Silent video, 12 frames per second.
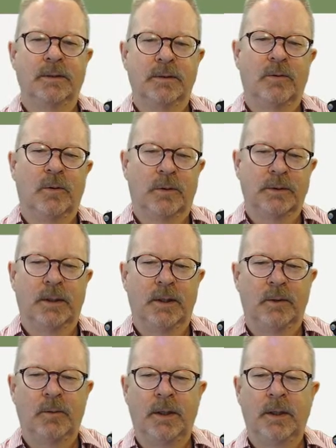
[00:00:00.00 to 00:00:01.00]
I created it.
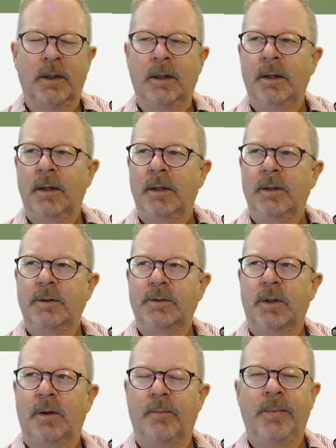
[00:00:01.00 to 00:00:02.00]
So I
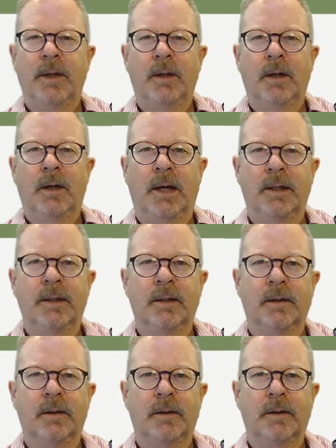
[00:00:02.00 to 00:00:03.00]
think it
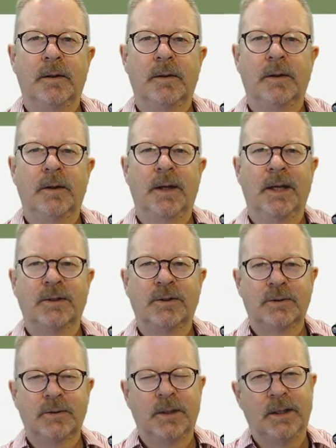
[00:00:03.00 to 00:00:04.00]
solves a
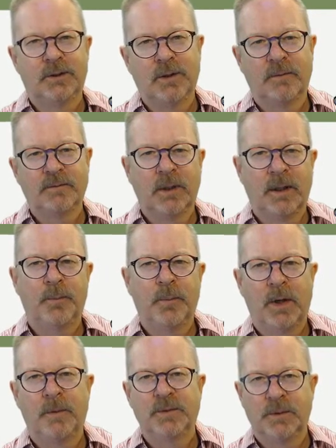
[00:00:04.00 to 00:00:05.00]
lot of problems about product
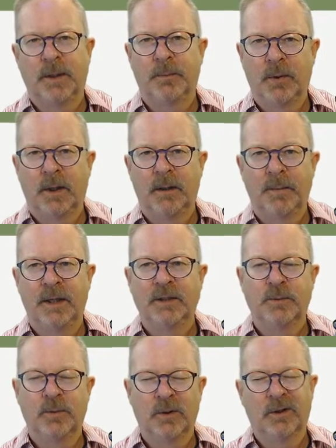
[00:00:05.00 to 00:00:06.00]
management, or explains a
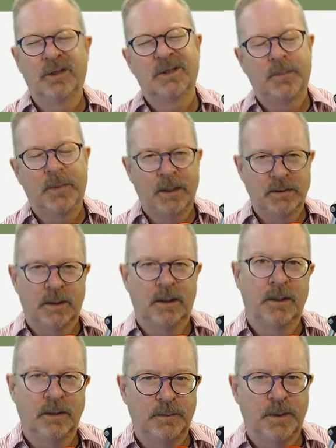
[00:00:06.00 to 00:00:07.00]
lot of things about product
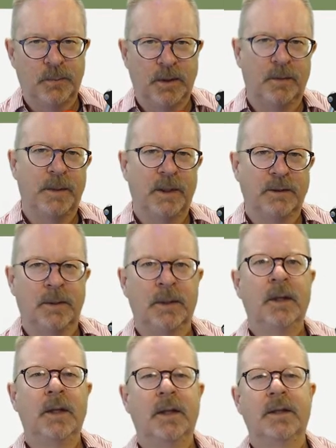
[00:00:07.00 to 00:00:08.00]
management that I
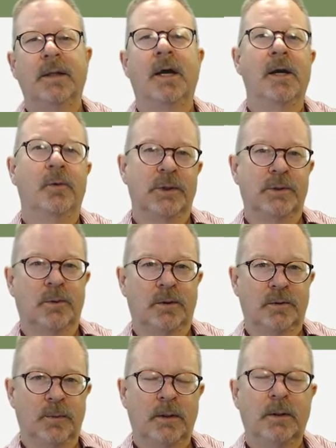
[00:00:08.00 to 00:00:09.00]
always struggled with.
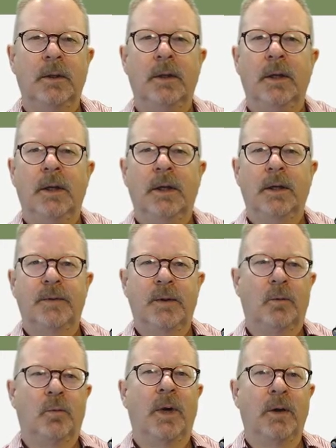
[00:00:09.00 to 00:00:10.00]
Why
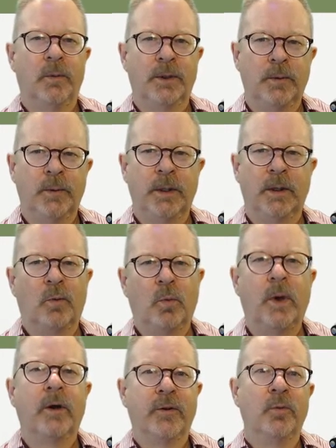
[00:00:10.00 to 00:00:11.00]
are we doing it? What
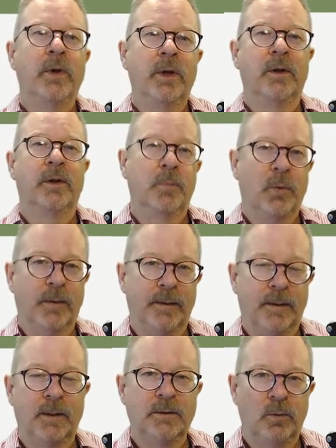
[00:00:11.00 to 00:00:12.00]
are the real
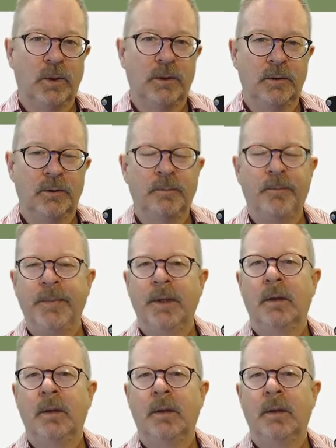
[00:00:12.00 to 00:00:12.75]
important things that we do?